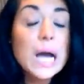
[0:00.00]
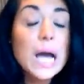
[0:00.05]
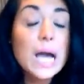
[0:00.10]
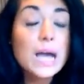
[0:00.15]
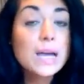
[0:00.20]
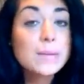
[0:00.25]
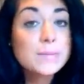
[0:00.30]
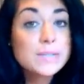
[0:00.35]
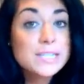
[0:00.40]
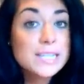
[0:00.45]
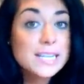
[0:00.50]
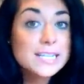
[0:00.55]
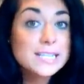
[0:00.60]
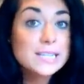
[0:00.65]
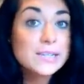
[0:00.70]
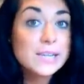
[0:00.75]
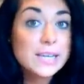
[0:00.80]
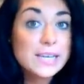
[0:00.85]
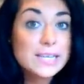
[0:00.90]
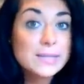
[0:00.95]
Today's
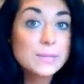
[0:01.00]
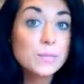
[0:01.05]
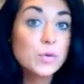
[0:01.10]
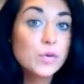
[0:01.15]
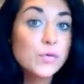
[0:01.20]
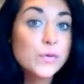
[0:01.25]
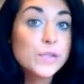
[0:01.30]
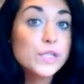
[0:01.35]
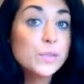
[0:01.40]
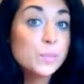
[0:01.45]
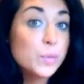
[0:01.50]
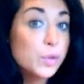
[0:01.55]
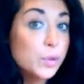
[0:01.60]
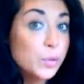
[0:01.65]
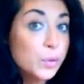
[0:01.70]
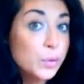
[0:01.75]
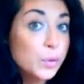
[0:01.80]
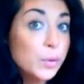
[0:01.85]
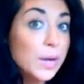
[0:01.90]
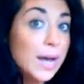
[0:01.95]
look is more of a
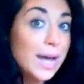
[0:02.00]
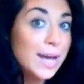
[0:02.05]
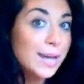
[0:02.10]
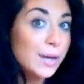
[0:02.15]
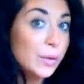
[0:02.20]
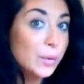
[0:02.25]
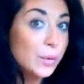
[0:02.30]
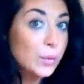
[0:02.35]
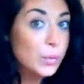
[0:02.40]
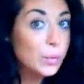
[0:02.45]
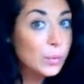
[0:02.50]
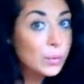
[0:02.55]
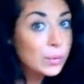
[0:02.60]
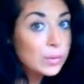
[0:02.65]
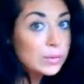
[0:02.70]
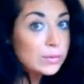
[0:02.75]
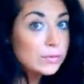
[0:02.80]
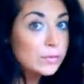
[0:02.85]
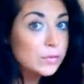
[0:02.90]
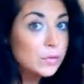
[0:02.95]
demure angle
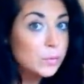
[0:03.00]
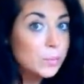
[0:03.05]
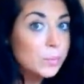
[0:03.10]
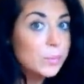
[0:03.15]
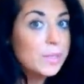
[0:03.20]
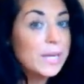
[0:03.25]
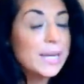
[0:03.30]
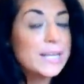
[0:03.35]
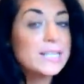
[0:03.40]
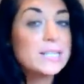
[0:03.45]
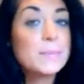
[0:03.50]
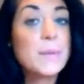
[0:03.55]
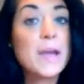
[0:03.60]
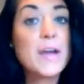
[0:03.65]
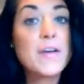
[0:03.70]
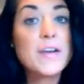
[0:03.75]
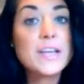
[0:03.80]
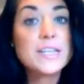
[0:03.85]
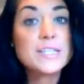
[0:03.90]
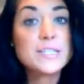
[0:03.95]
from Katy
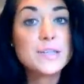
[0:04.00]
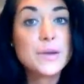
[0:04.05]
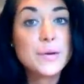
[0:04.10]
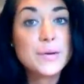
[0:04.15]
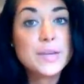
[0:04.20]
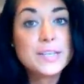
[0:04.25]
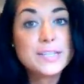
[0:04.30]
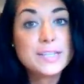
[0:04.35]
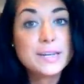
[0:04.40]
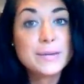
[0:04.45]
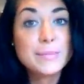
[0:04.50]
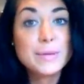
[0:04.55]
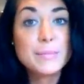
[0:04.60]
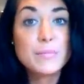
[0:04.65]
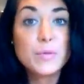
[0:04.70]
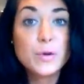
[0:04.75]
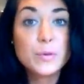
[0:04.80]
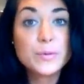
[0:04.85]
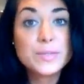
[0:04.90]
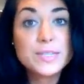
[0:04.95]
Perry, so it's going to be
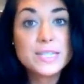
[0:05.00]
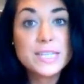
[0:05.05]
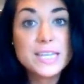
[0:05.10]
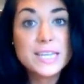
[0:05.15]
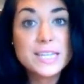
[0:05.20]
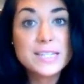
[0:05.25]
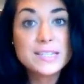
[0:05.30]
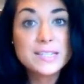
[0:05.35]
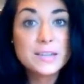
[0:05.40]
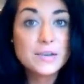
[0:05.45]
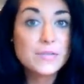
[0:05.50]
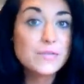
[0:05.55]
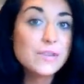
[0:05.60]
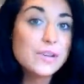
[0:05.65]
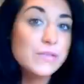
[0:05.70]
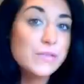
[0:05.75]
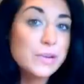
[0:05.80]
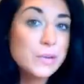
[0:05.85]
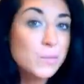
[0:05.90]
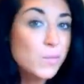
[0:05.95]
bronzes, so
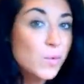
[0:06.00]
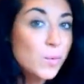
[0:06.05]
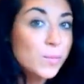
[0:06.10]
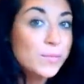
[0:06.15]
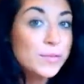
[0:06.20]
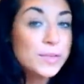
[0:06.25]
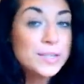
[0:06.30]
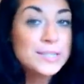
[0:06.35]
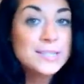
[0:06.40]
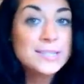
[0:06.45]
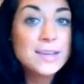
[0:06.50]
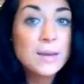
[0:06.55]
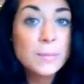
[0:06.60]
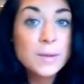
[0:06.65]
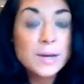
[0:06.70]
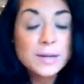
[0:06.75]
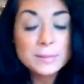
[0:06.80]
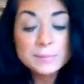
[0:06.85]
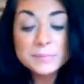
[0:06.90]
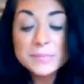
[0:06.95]
really warm for the
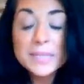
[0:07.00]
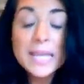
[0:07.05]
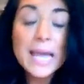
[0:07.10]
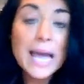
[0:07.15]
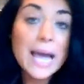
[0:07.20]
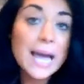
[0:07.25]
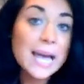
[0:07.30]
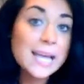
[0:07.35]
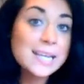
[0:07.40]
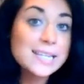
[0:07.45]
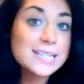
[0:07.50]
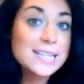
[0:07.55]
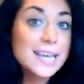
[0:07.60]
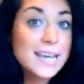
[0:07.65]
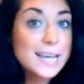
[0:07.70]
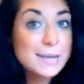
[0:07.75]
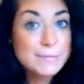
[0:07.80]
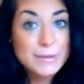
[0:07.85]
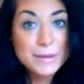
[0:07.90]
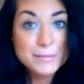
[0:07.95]
summer, and
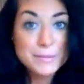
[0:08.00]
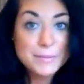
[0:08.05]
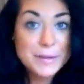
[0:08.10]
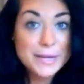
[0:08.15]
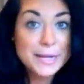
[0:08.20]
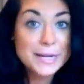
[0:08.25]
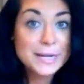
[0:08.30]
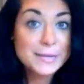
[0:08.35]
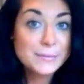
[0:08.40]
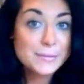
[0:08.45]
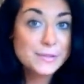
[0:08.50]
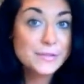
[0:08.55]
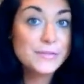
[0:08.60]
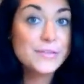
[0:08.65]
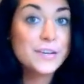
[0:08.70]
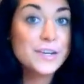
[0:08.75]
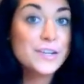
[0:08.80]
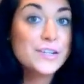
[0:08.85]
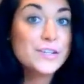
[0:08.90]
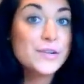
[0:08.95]
a baby pink lip to
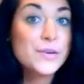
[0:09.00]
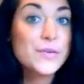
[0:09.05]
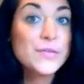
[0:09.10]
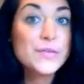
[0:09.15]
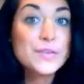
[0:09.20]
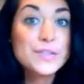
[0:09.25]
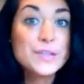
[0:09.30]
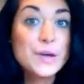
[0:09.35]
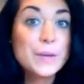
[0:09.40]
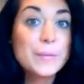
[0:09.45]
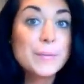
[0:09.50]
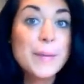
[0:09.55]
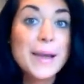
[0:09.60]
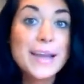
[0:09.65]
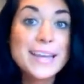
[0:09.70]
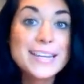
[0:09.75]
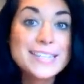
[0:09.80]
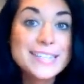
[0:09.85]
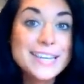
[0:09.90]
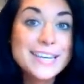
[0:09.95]
finish off. So I'll be
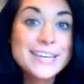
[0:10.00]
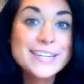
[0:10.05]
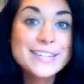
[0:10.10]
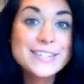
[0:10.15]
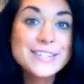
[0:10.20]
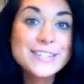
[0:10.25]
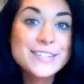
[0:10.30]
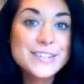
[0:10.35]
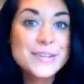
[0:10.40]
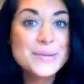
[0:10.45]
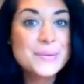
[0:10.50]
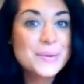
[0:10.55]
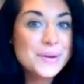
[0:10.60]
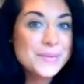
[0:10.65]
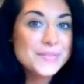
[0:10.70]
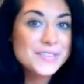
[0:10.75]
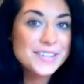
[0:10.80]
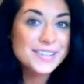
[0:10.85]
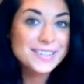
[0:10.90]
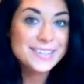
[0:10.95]
back in a second to show you what
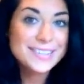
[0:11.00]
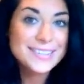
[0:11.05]
I've done.